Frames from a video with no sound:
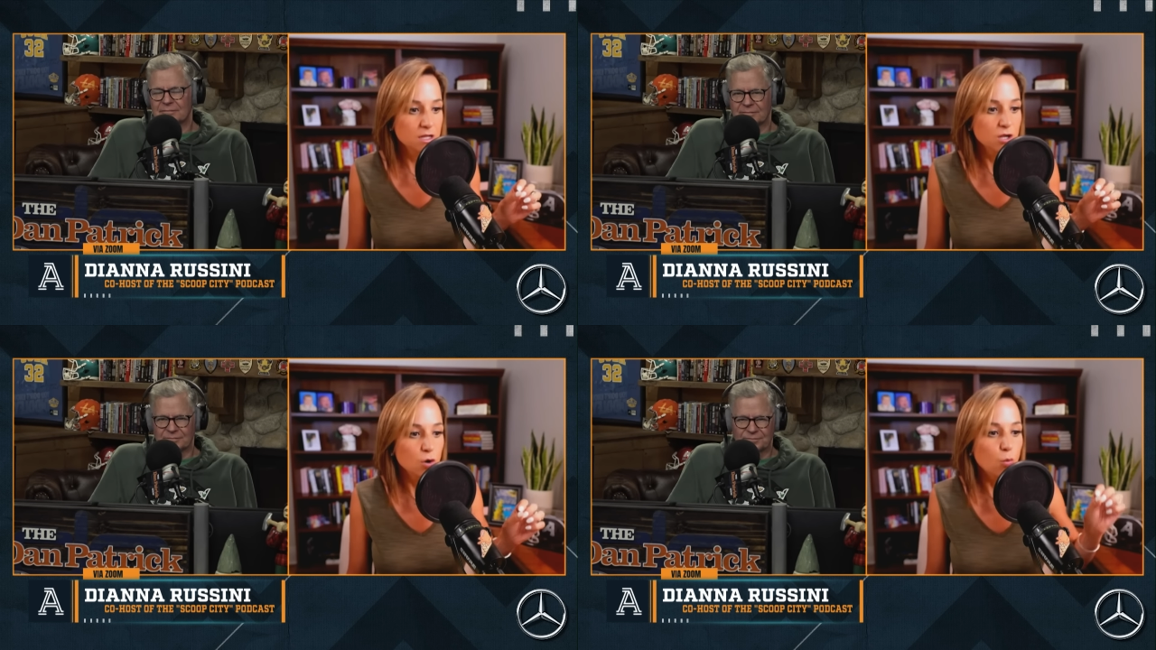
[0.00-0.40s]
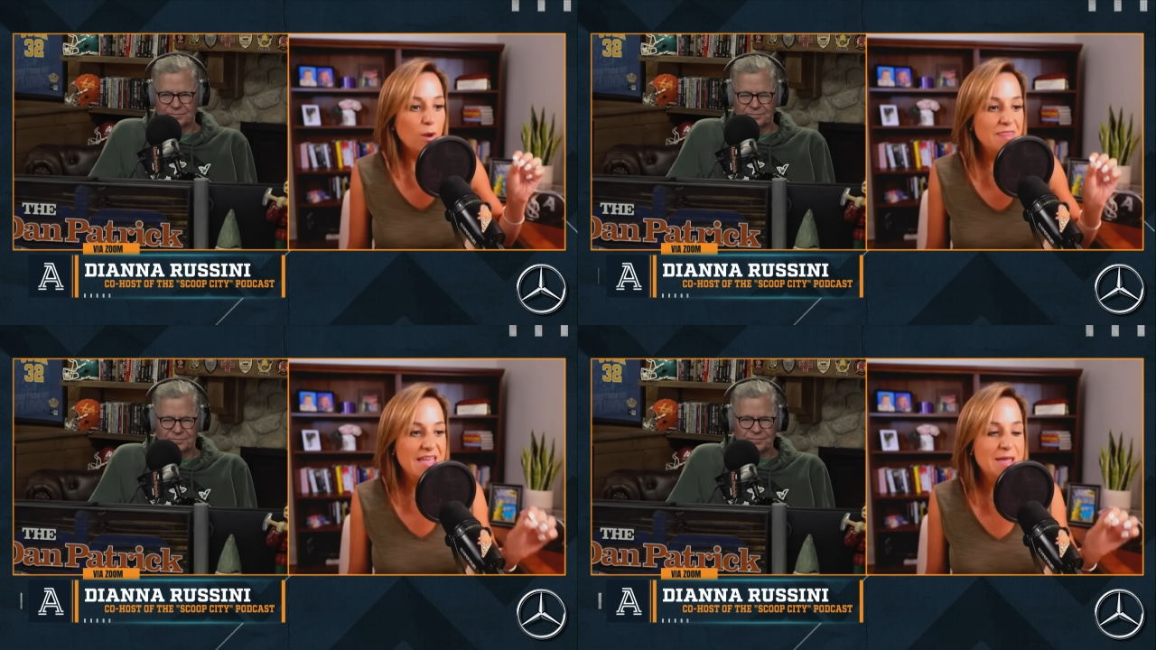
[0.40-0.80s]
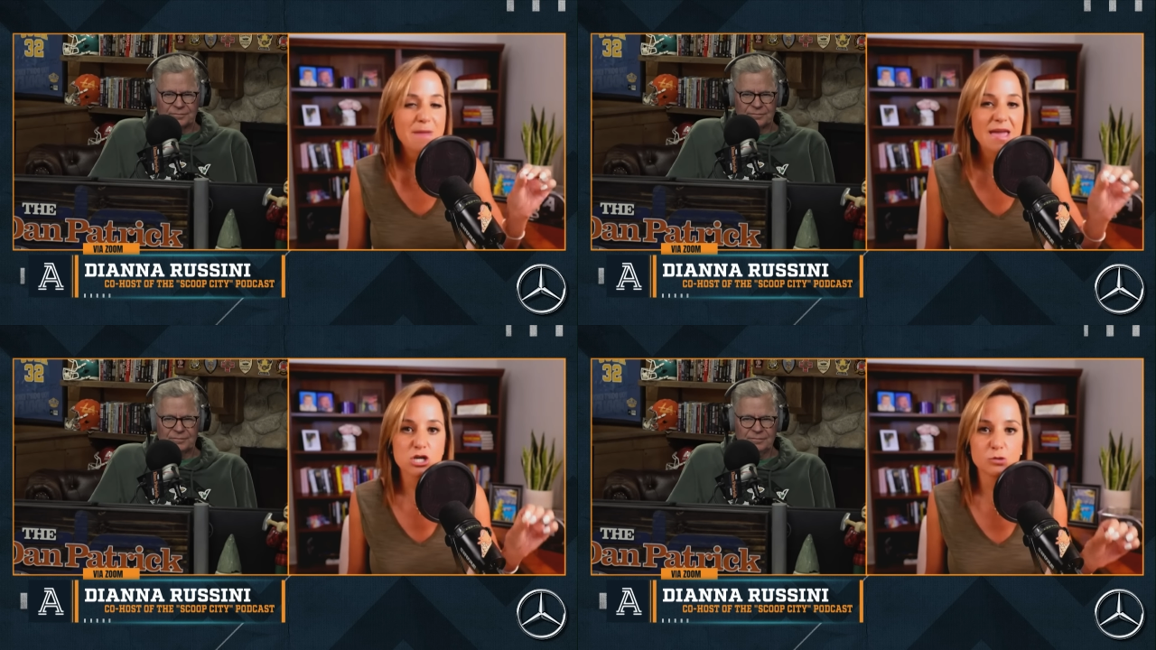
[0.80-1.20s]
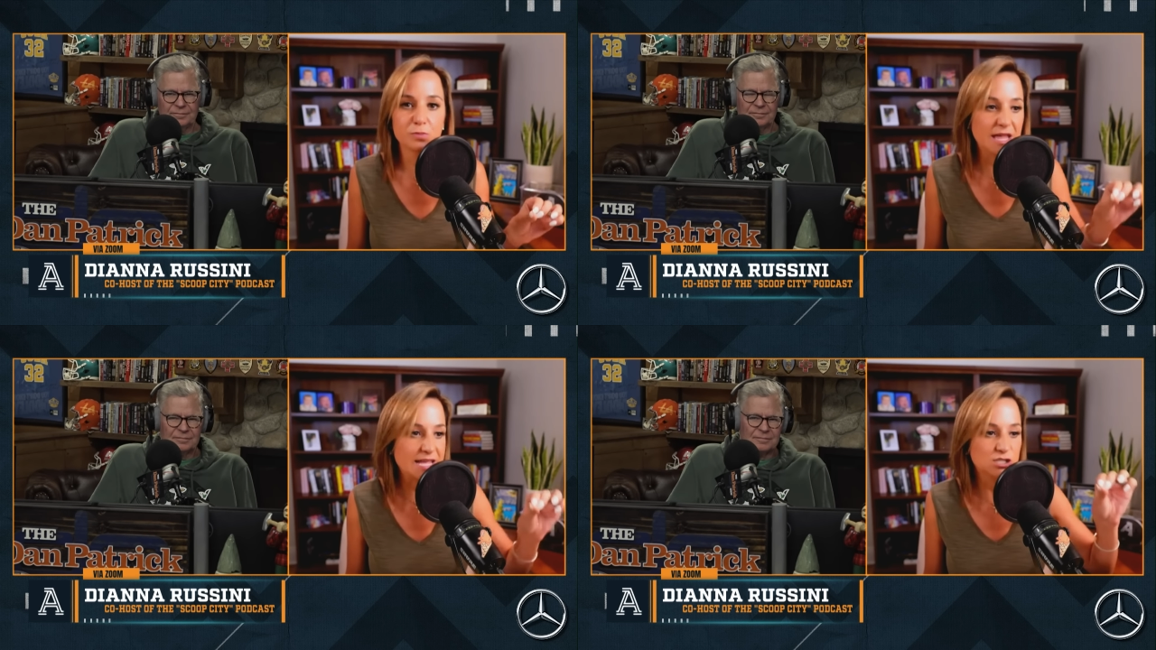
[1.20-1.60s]
Speaker 1: When they make good
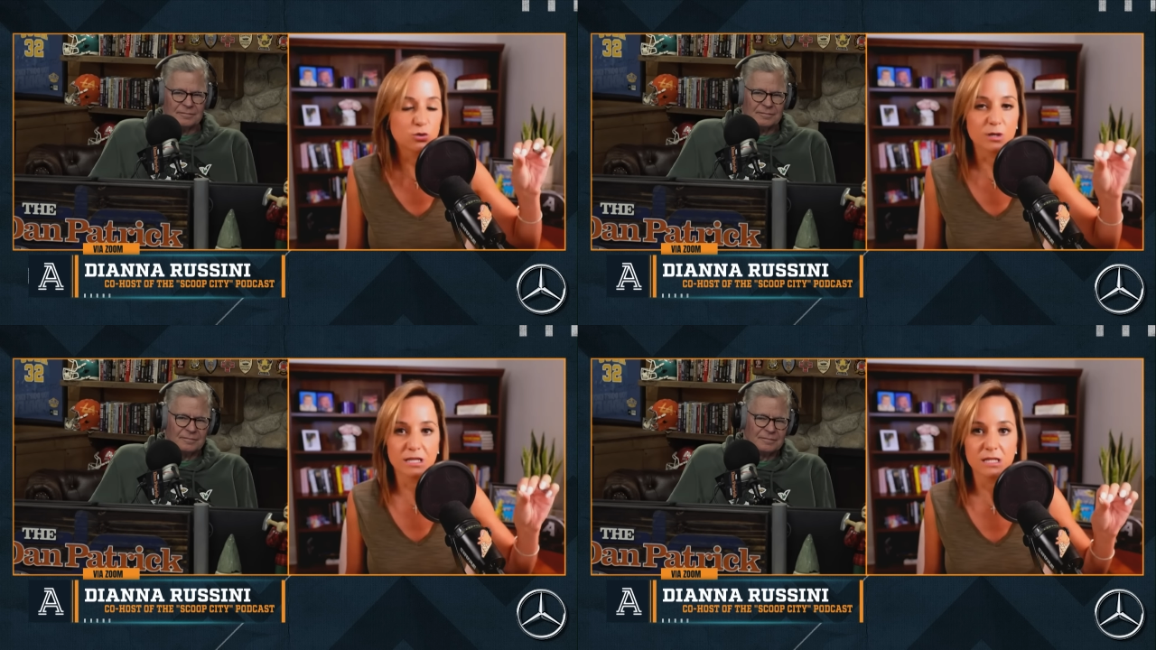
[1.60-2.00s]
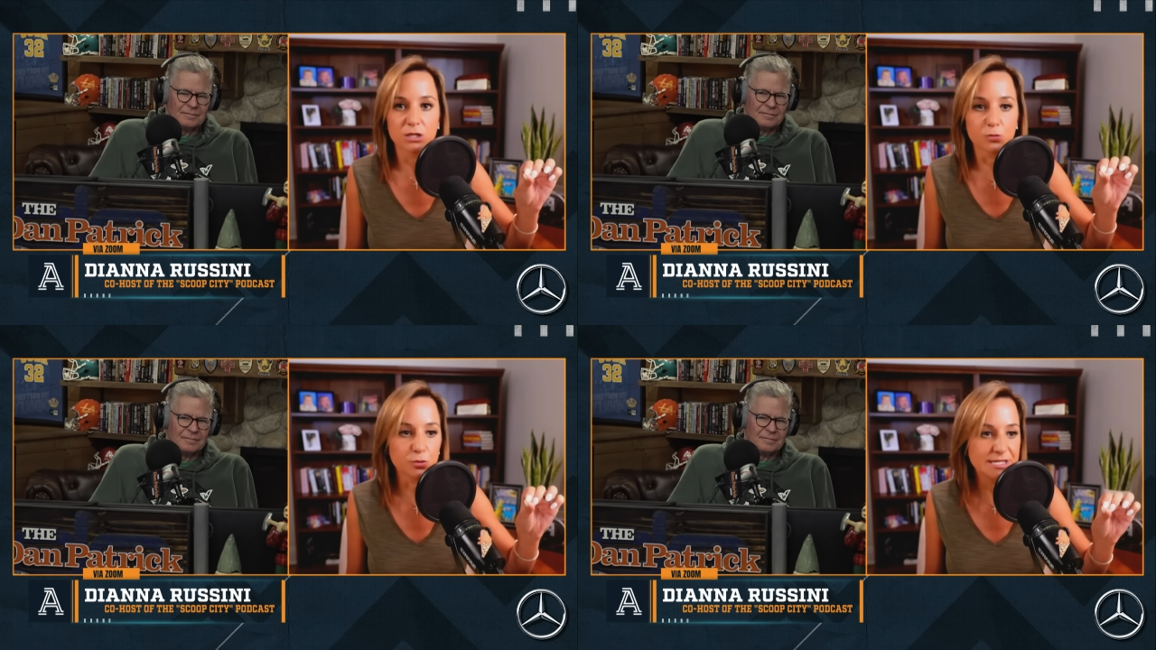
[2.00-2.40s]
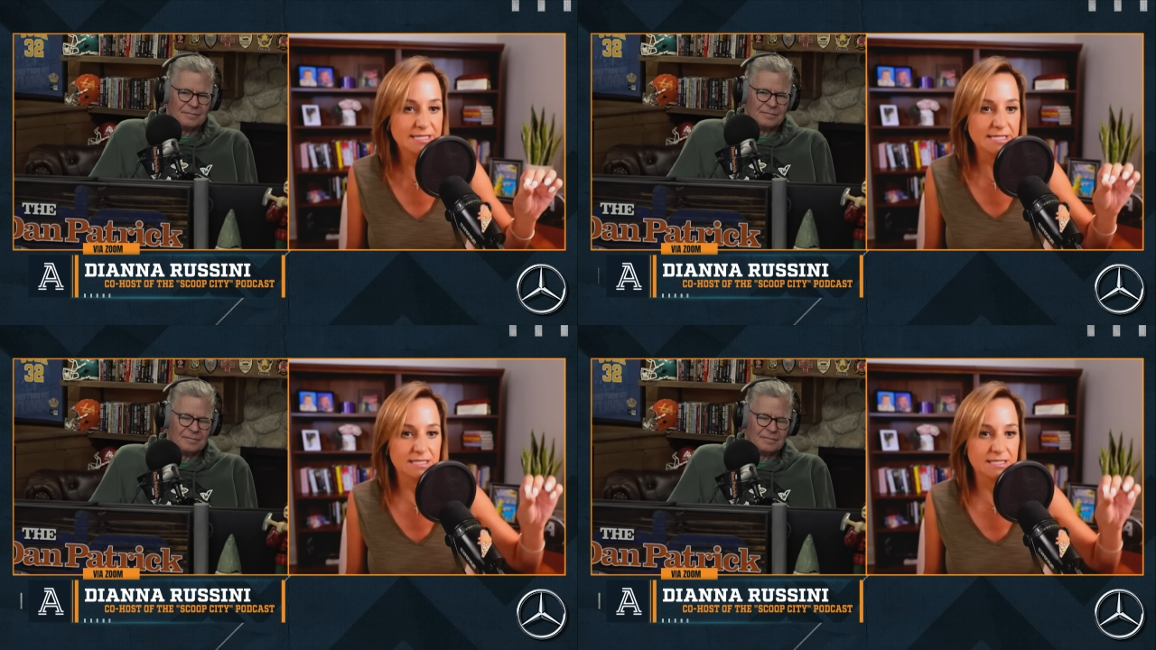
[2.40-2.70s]
plays during the preseason,